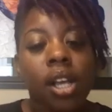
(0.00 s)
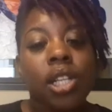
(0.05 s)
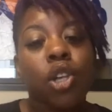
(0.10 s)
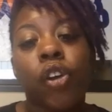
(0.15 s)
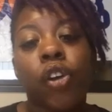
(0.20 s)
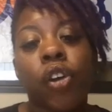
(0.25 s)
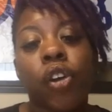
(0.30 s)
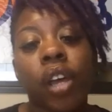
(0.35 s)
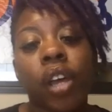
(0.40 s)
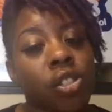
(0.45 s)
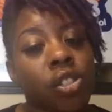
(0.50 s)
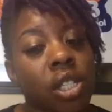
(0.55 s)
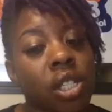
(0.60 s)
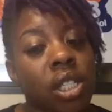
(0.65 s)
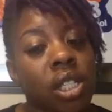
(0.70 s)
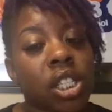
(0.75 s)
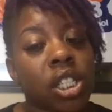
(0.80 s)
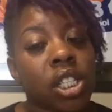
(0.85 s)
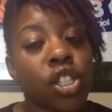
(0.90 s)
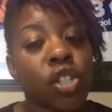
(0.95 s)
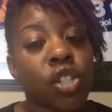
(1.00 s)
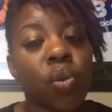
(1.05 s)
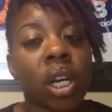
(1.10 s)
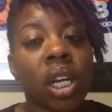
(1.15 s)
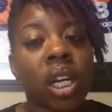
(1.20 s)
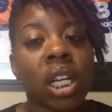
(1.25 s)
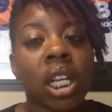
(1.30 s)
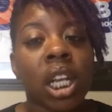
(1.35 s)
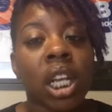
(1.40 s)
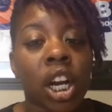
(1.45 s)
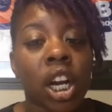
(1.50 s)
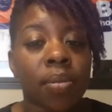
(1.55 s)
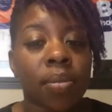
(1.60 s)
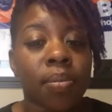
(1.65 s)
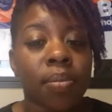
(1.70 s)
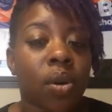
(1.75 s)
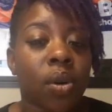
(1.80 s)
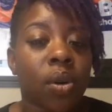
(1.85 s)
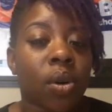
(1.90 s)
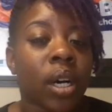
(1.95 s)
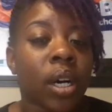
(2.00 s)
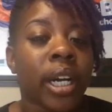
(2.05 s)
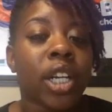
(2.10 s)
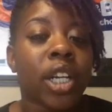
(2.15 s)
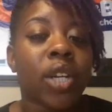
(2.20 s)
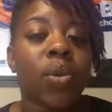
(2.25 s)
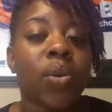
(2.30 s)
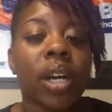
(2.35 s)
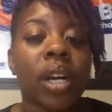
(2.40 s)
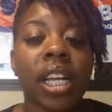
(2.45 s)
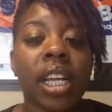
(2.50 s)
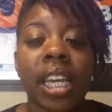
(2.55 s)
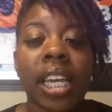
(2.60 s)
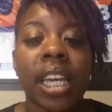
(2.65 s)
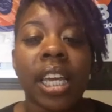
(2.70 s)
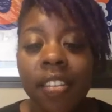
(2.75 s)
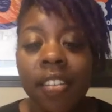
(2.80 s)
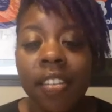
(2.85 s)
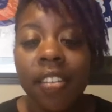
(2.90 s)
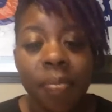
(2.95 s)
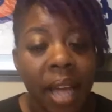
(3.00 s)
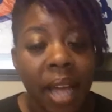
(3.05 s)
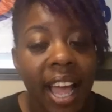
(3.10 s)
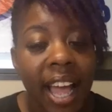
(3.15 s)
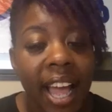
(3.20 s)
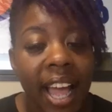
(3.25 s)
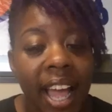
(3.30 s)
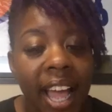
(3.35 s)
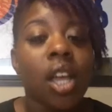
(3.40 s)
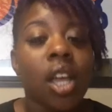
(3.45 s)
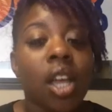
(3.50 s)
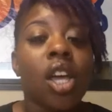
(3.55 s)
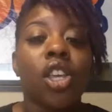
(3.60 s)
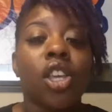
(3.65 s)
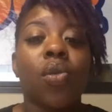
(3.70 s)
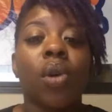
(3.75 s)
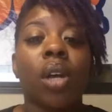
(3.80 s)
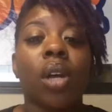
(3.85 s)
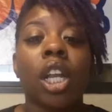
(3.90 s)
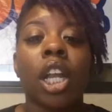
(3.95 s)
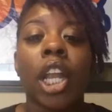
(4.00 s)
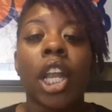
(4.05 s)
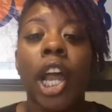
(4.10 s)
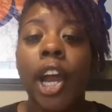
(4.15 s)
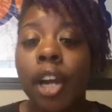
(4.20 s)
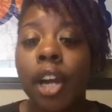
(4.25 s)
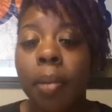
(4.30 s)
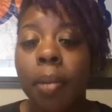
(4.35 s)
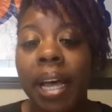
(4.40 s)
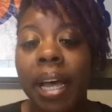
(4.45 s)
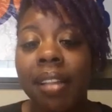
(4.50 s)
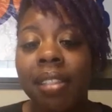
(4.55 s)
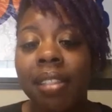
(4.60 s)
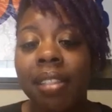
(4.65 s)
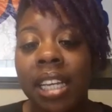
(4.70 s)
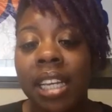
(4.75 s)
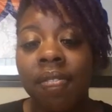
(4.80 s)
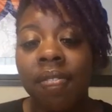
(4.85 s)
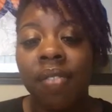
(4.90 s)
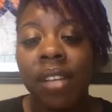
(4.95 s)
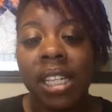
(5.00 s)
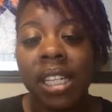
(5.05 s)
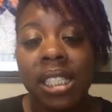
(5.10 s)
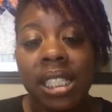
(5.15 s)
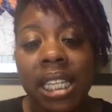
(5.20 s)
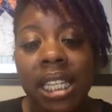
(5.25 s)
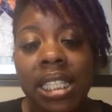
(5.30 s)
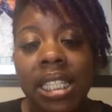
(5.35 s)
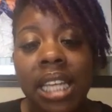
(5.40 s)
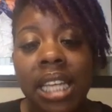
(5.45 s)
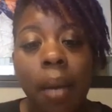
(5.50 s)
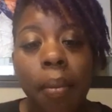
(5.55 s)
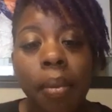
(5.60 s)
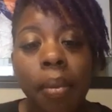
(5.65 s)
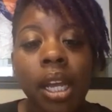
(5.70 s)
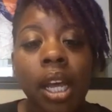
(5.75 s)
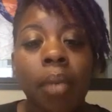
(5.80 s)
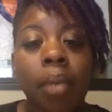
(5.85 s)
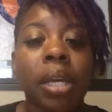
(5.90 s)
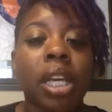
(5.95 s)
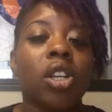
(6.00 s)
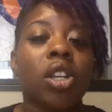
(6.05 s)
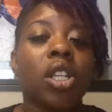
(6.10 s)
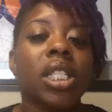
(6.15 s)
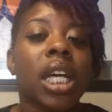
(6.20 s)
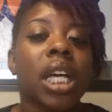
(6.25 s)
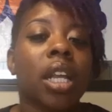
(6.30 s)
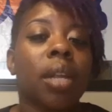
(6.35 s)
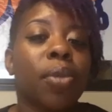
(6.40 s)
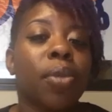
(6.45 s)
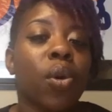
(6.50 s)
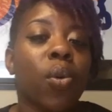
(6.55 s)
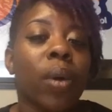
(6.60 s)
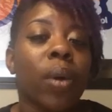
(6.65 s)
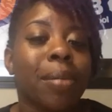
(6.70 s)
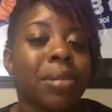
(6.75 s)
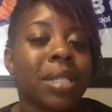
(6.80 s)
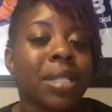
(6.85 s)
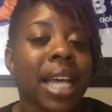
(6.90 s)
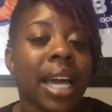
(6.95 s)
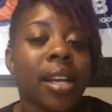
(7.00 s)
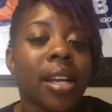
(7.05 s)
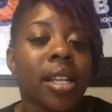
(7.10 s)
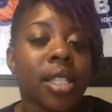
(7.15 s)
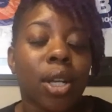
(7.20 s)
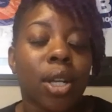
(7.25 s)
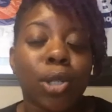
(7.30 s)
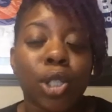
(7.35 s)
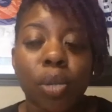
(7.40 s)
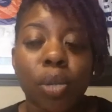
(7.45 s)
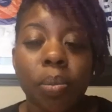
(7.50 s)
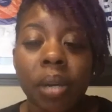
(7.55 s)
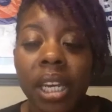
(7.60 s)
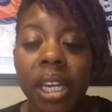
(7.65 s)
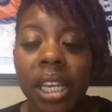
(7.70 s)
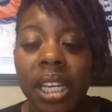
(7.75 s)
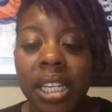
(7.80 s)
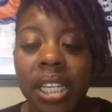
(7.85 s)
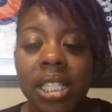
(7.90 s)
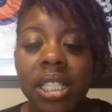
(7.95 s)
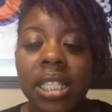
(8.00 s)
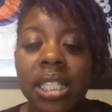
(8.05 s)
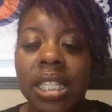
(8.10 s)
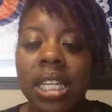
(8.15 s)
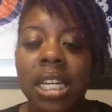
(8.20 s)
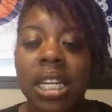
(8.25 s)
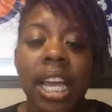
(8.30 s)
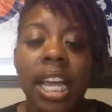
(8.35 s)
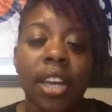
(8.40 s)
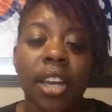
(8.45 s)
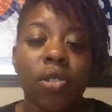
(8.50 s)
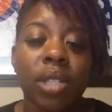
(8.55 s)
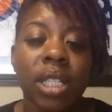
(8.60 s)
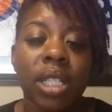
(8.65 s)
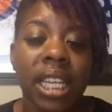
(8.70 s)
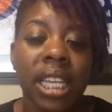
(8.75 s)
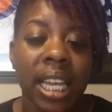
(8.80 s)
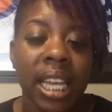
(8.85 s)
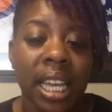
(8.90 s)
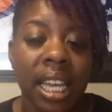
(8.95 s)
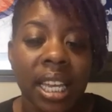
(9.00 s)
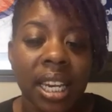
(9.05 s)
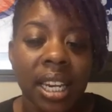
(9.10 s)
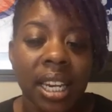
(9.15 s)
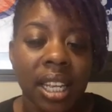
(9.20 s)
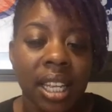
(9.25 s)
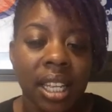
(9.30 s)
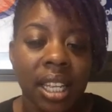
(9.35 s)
So if you're interested, you want to learn more, you want to give back, you want to learn about the events that's coming up, can you tell them the website and social media handles again?